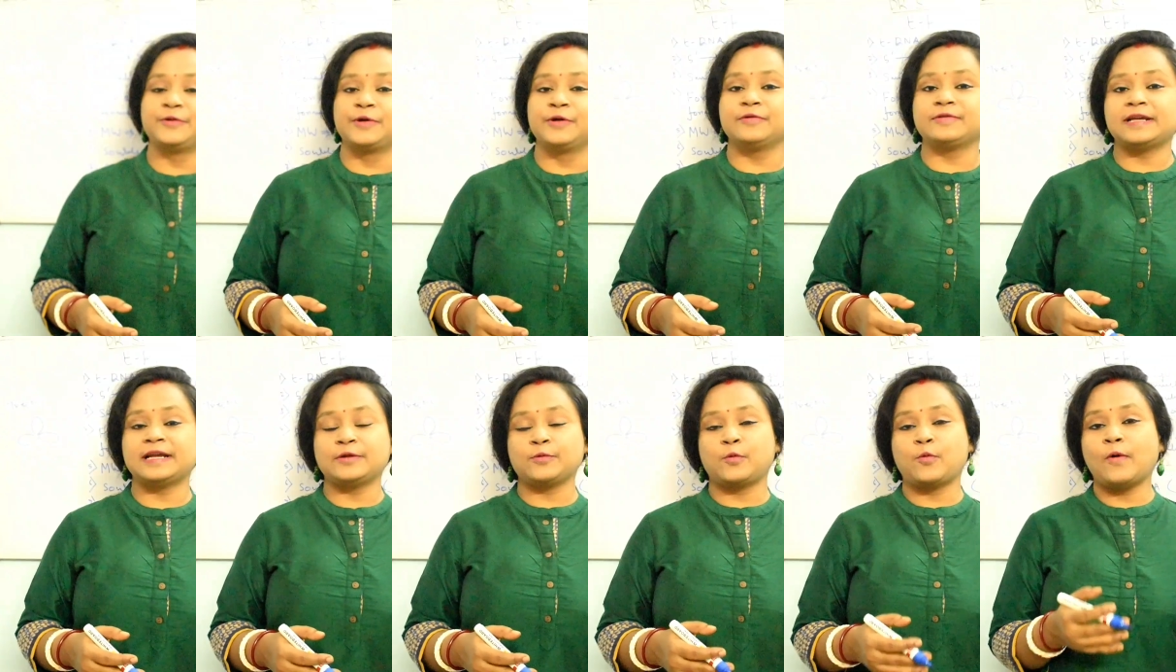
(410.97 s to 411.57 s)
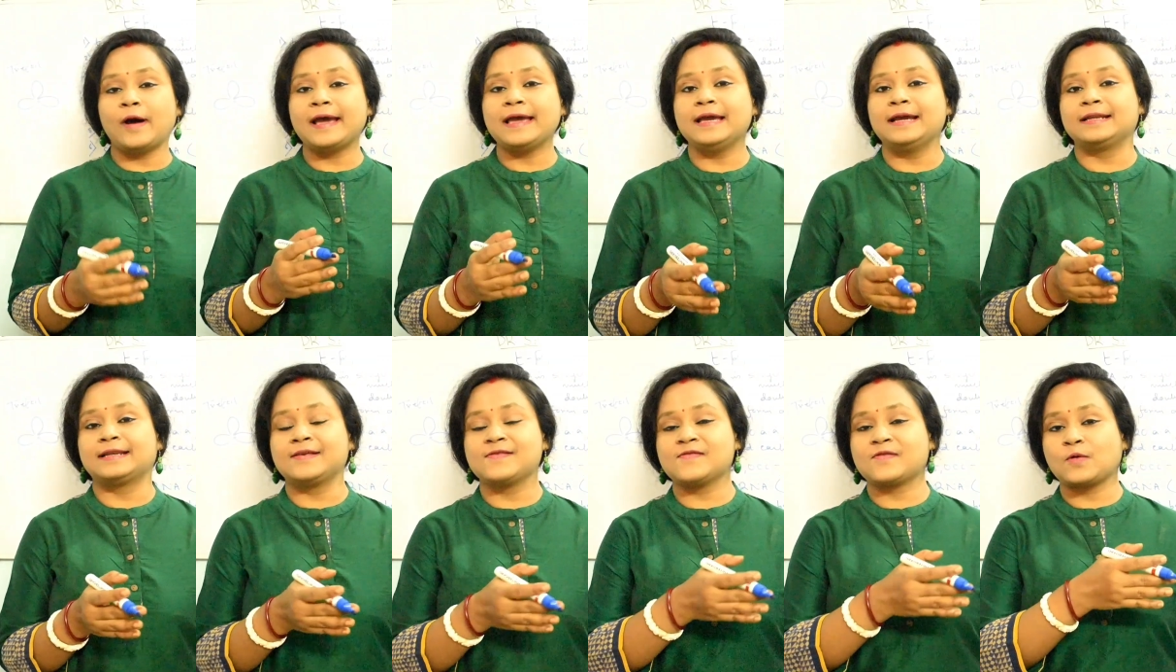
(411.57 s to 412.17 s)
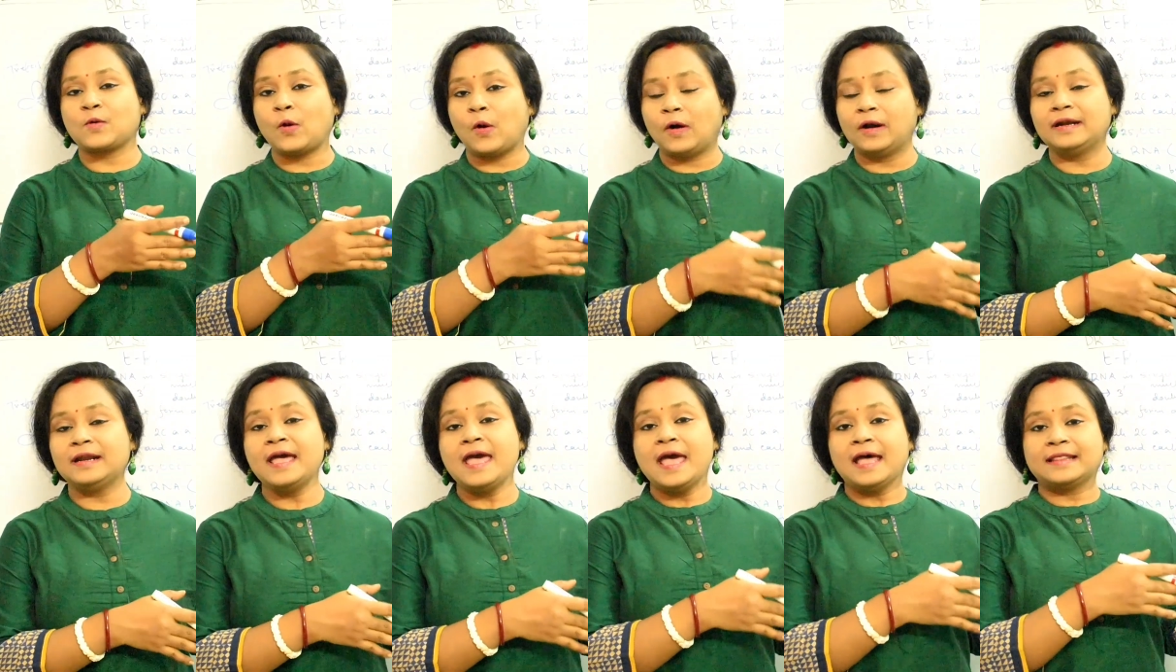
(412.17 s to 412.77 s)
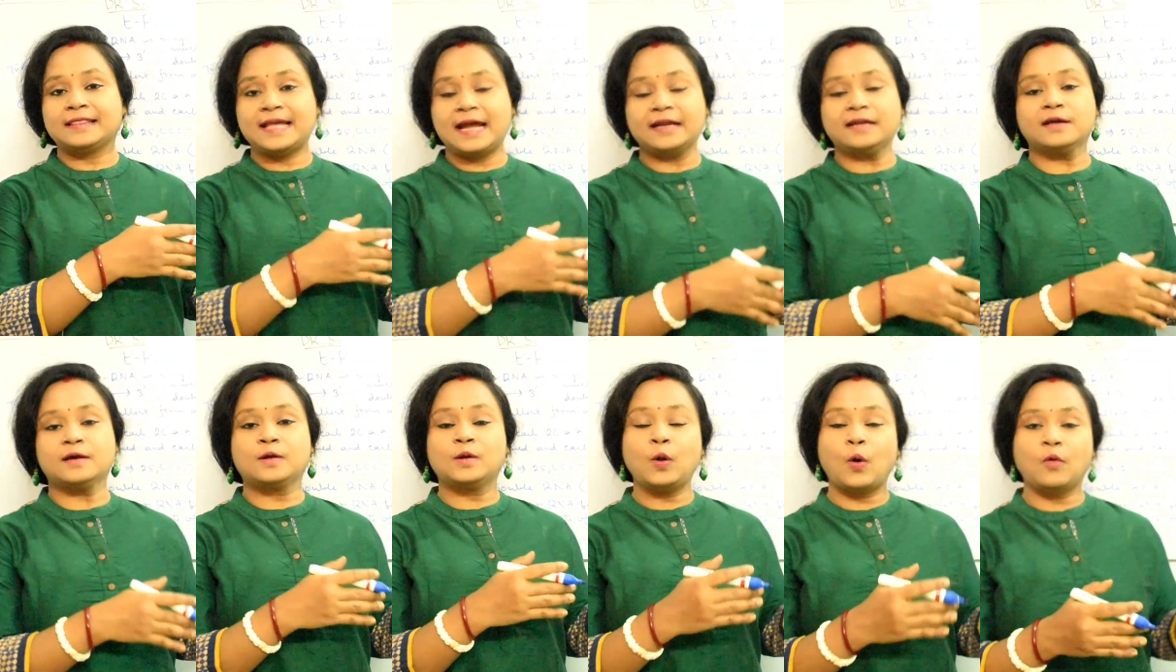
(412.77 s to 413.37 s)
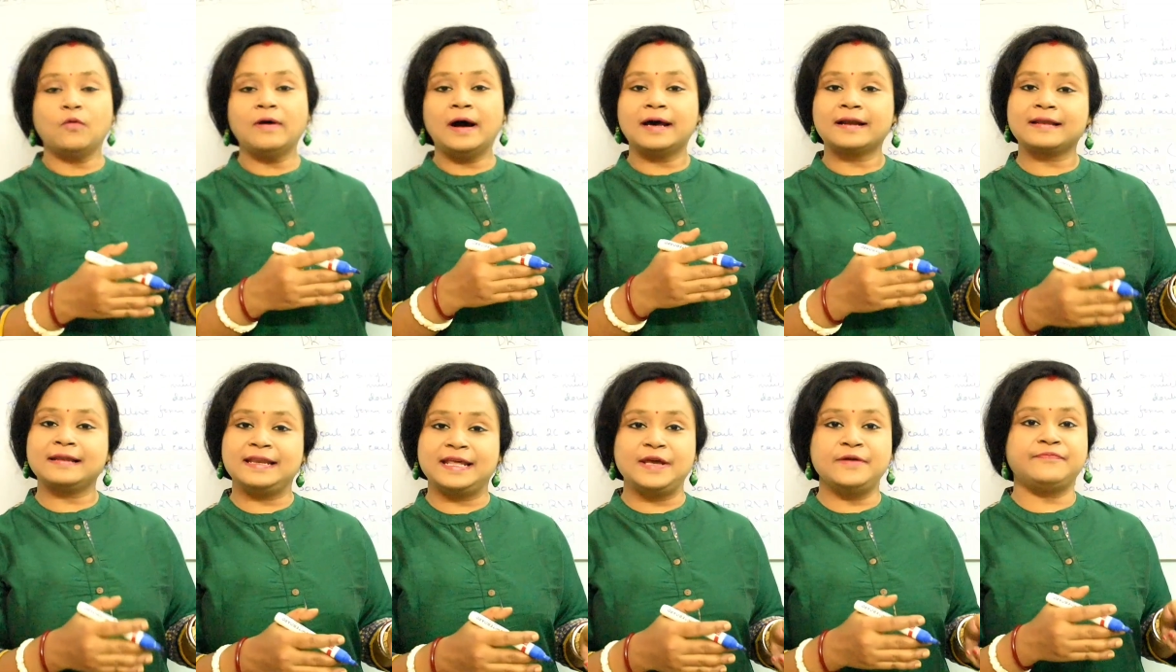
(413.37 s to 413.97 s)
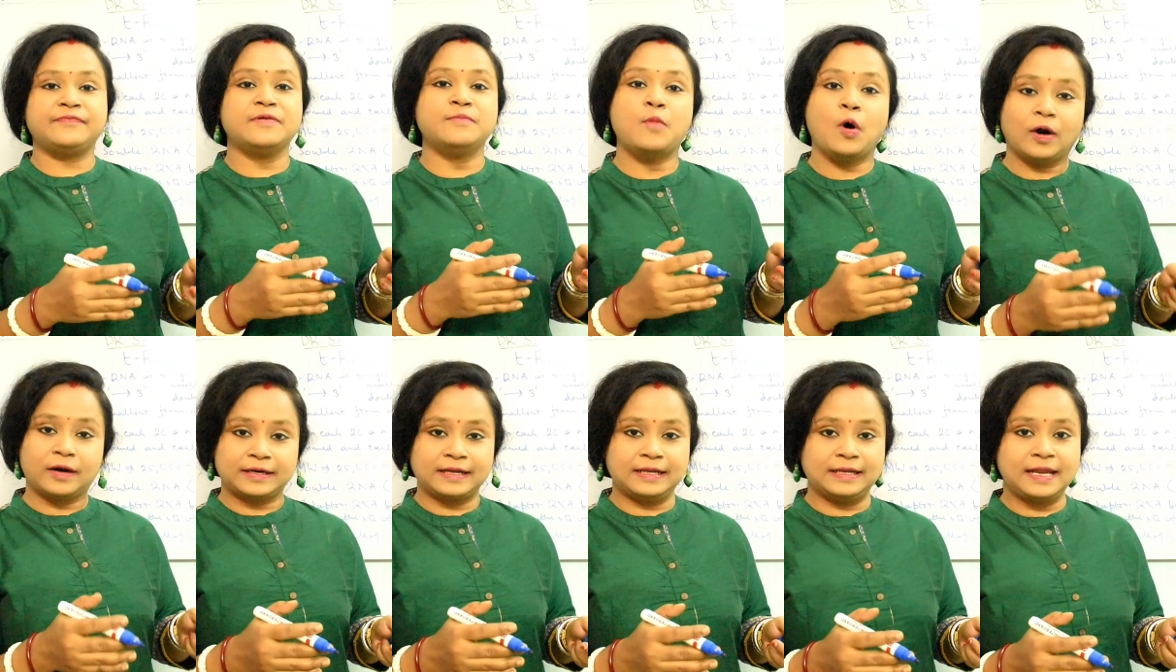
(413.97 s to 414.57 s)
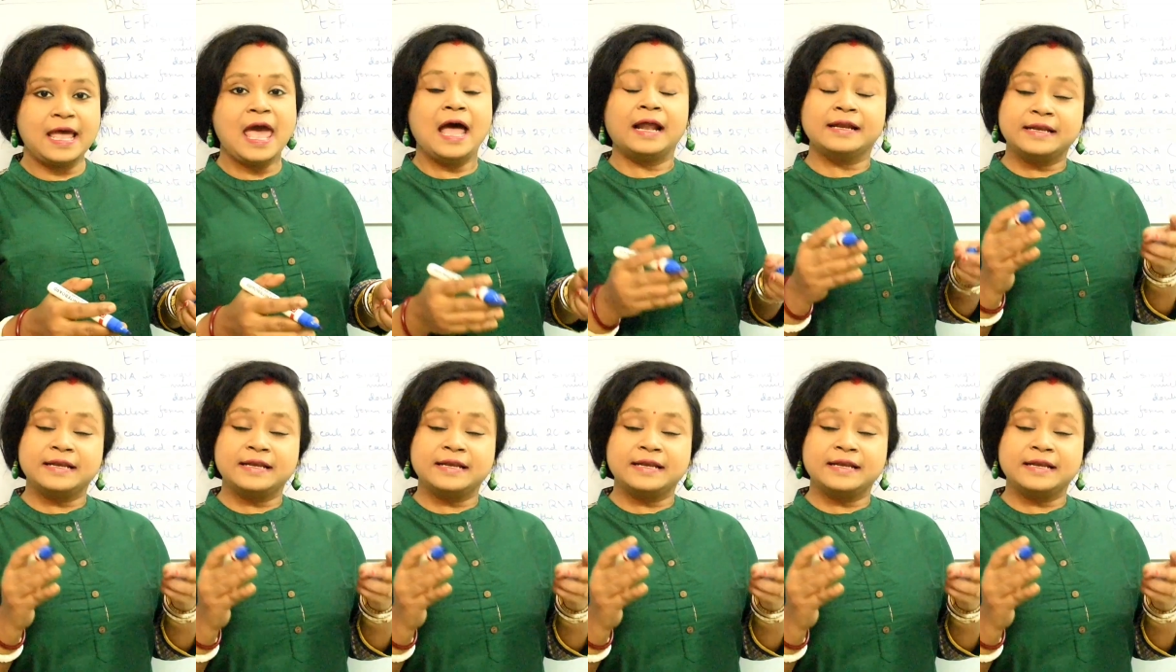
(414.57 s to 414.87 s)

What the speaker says: to you that why it is called that clover leaf model.